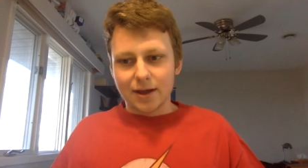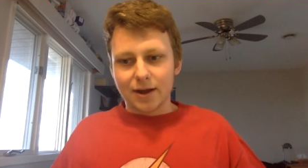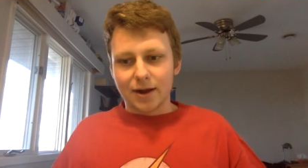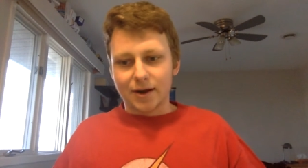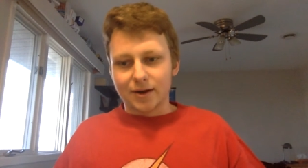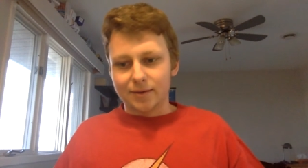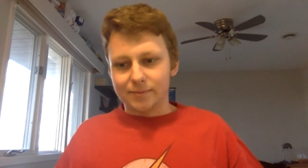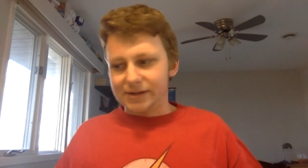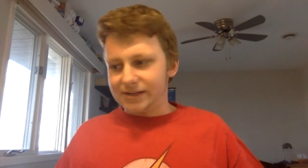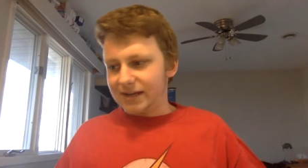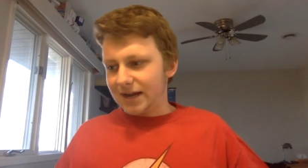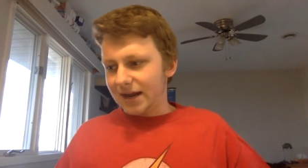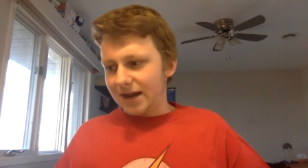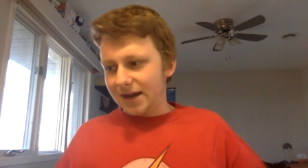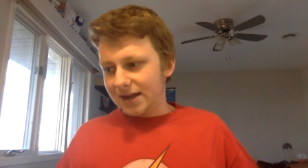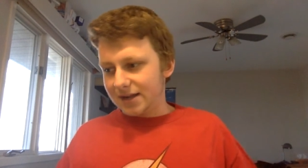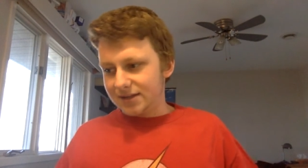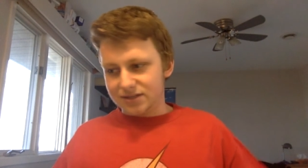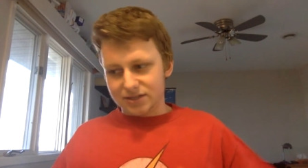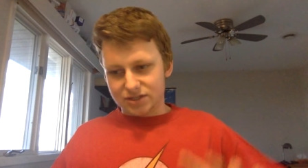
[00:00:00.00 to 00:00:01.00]
Uh, my
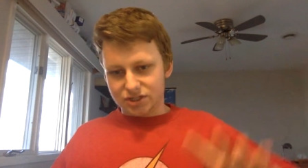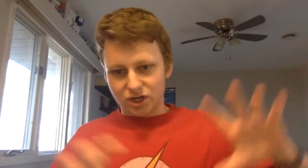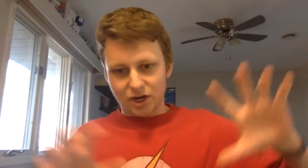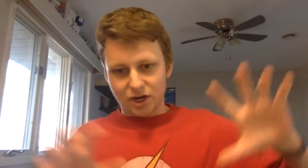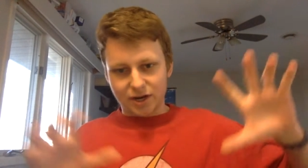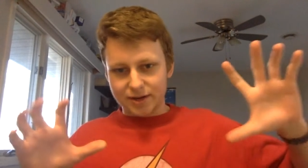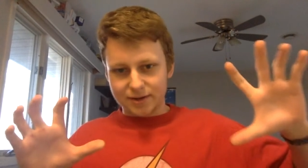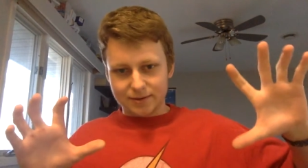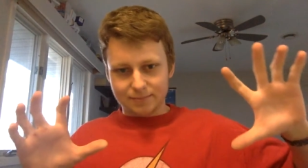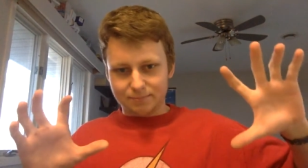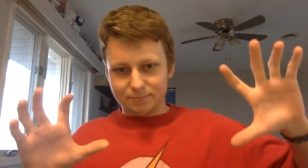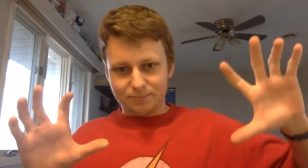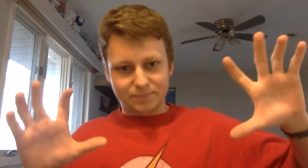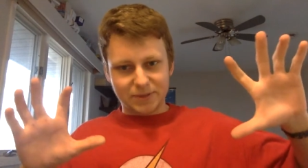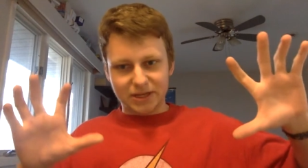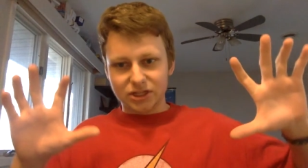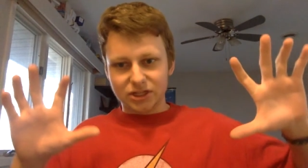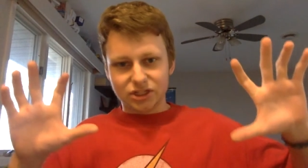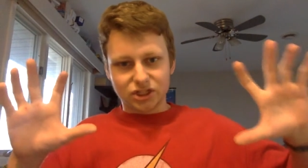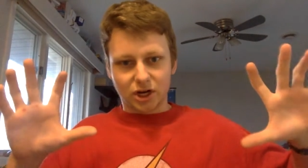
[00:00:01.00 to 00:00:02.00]
dad has a giant,
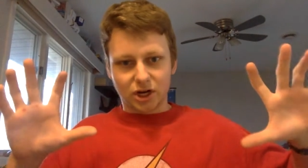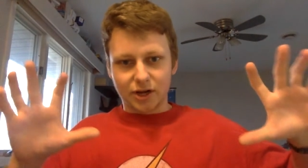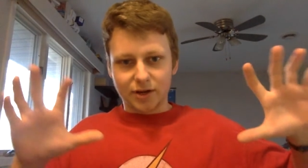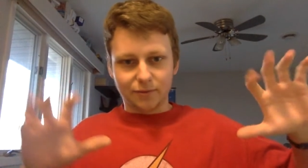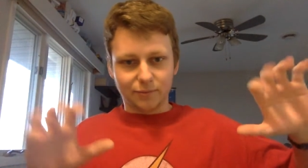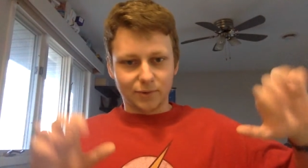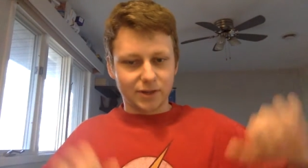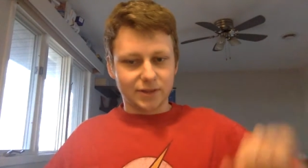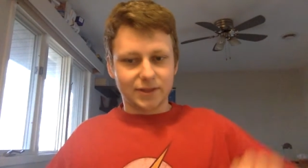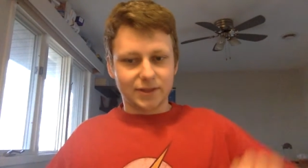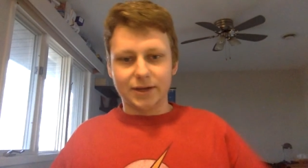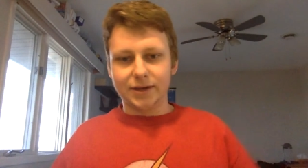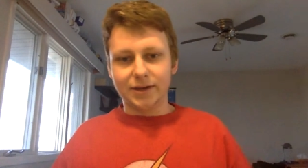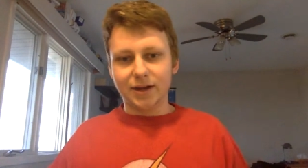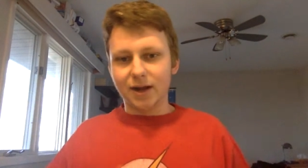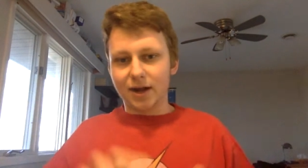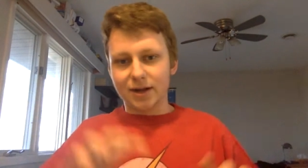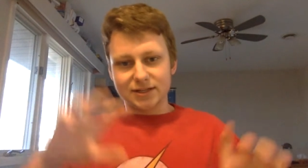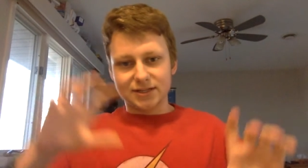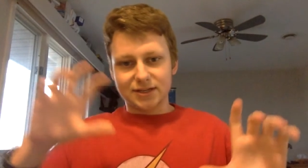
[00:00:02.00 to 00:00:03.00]
big giant one that he
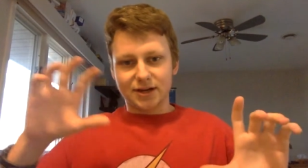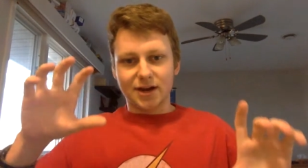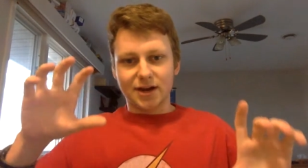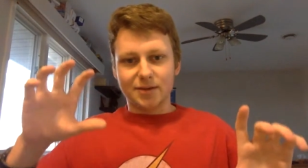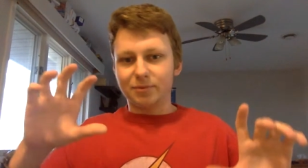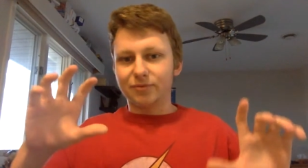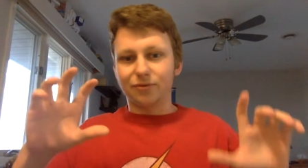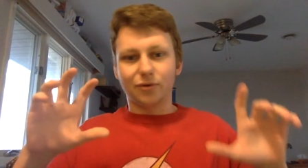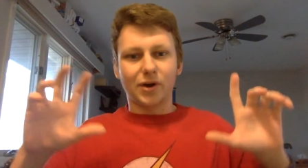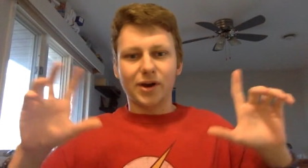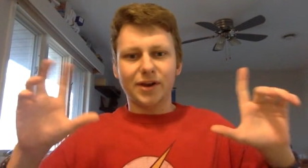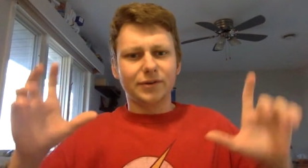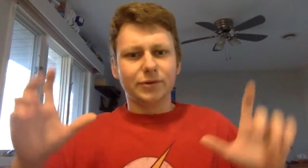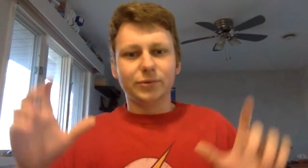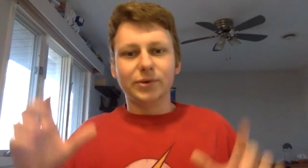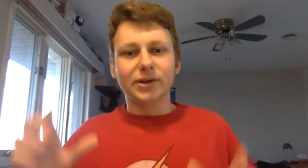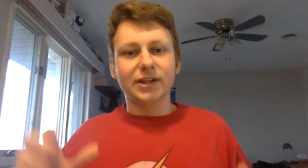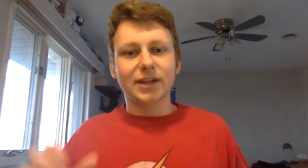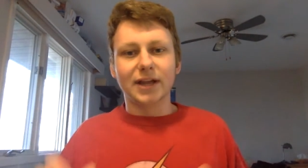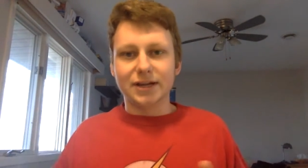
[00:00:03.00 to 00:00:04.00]
got signed before I even
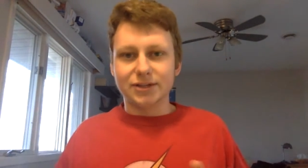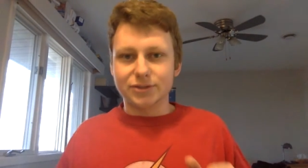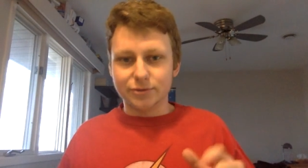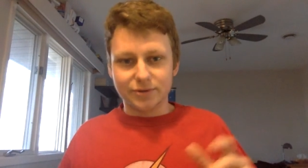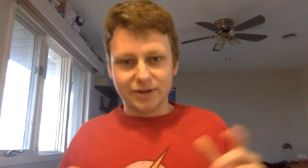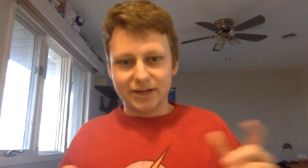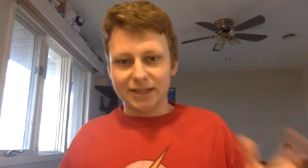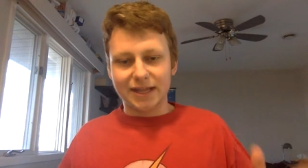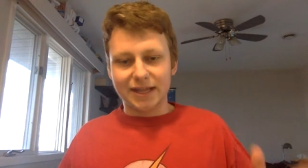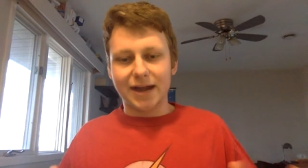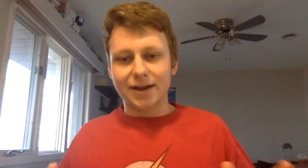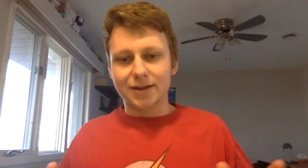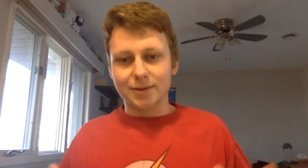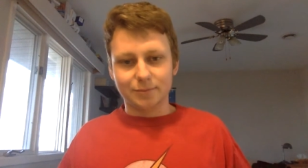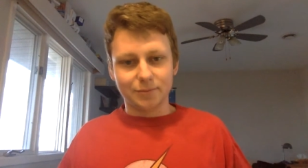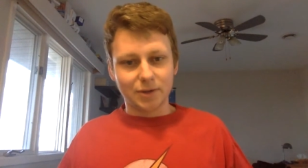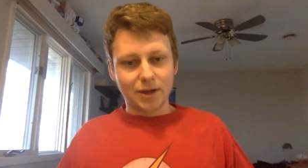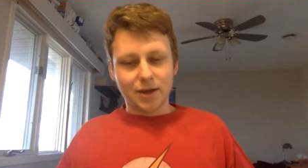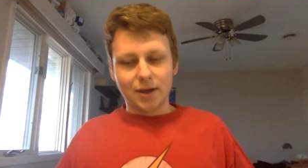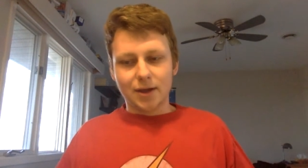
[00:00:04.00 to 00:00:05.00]
realized who Neal
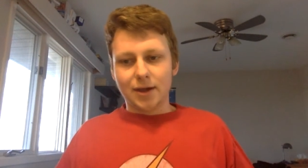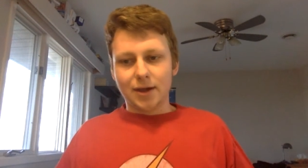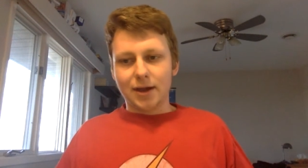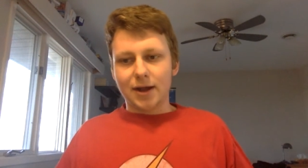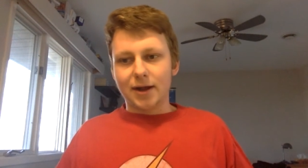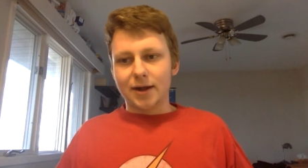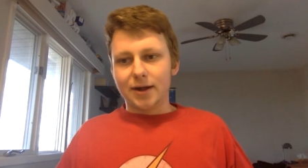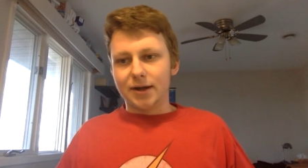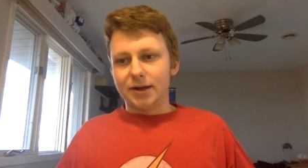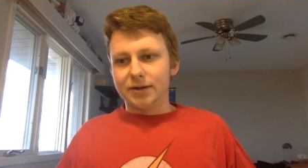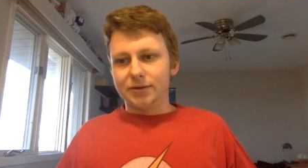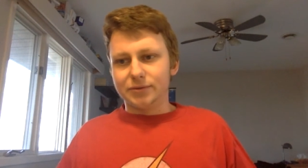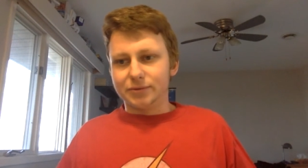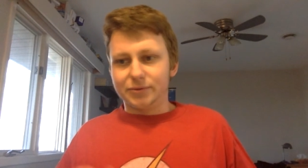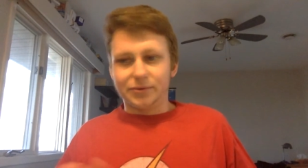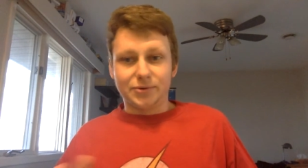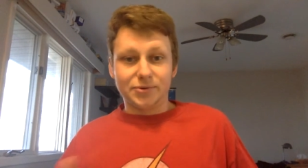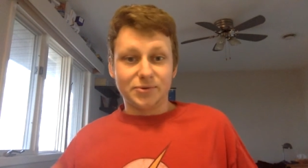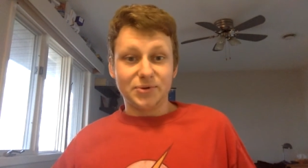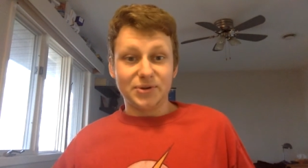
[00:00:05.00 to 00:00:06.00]
Adams, uh, who,
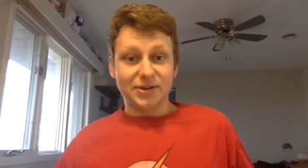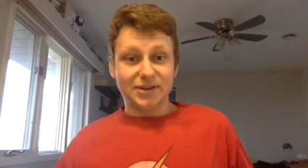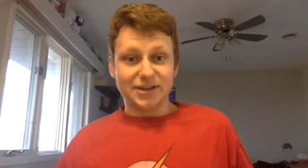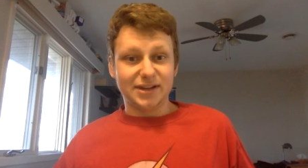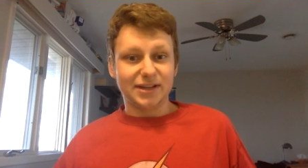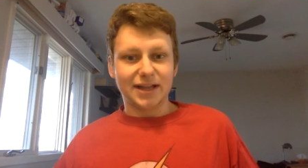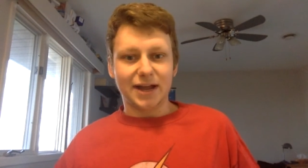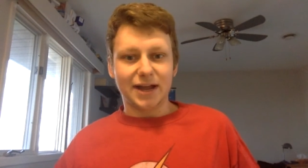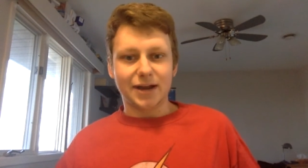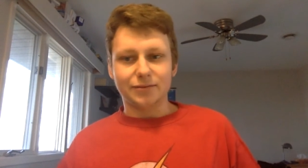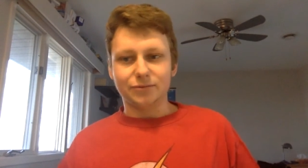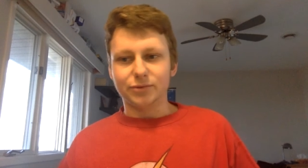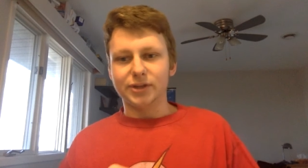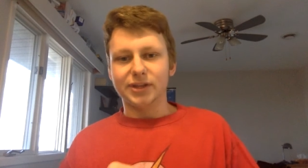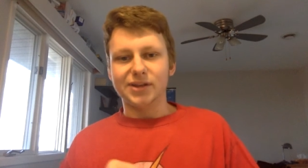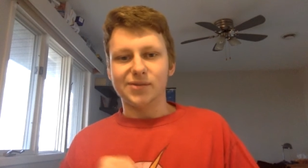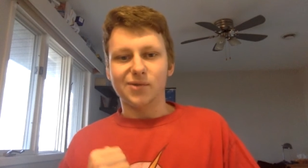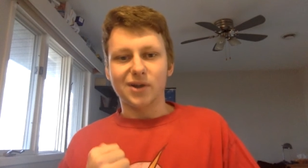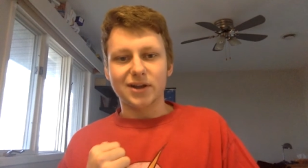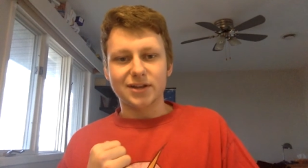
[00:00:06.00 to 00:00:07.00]
who Neal Adams
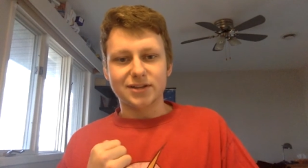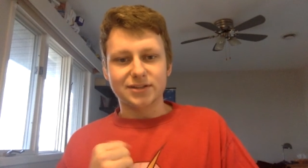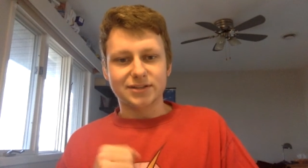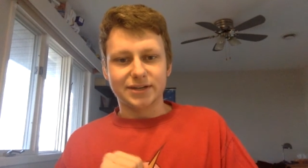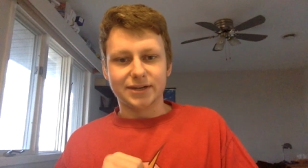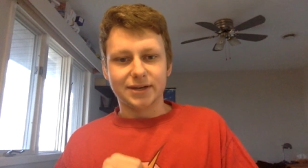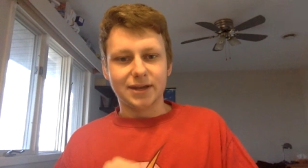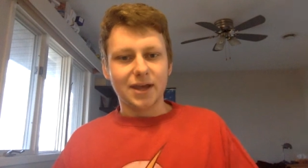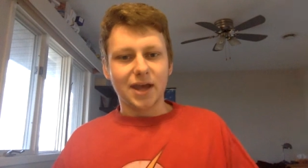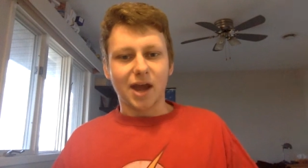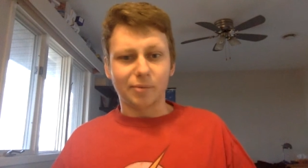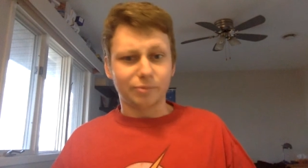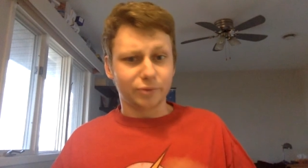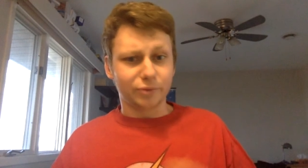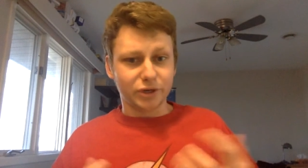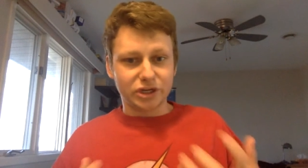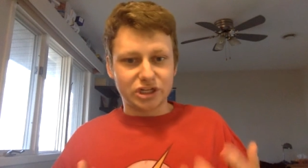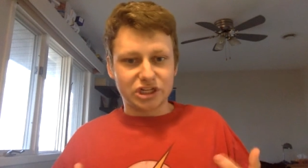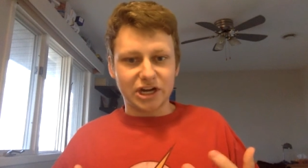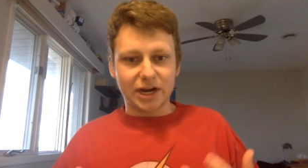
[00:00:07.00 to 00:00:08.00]
really was, and
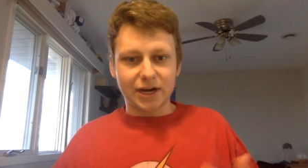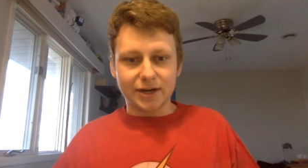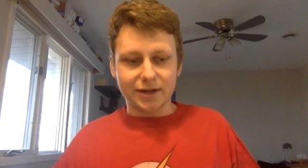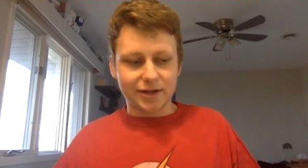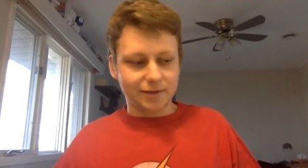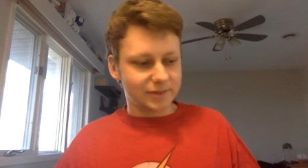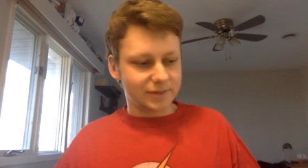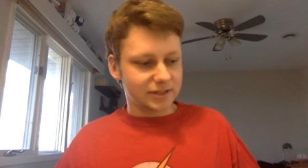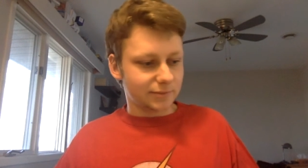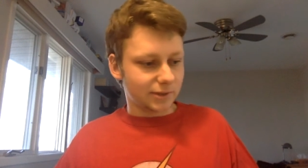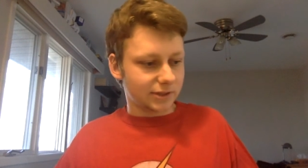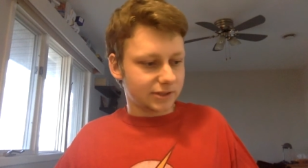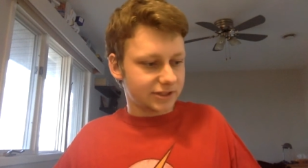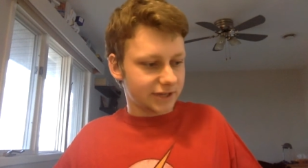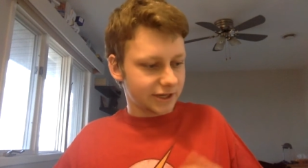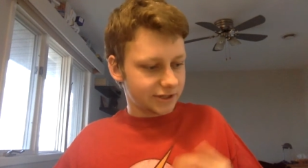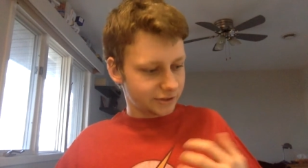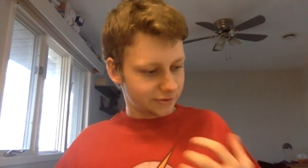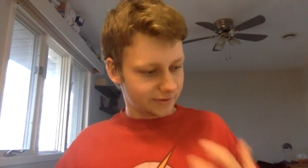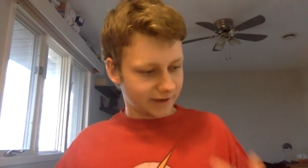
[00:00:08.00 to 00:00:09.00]
appreciated him as much as
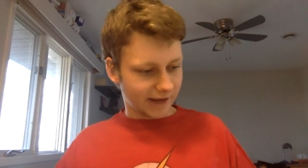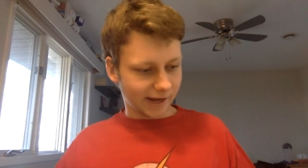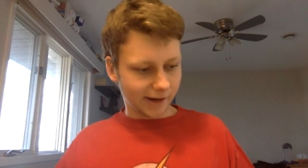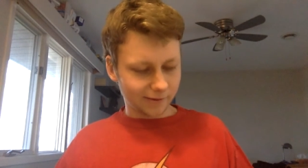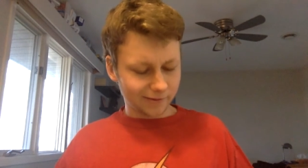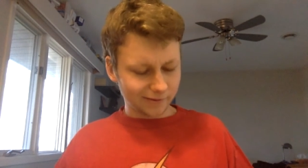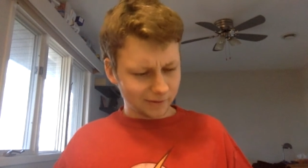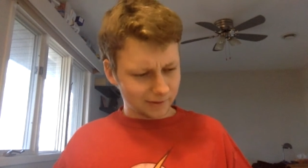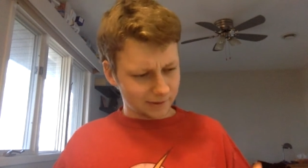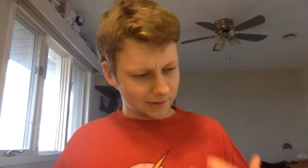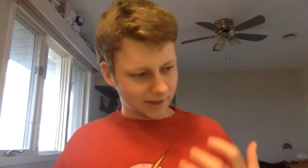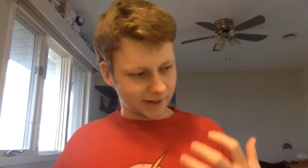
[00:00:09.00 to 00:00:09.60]
I do now.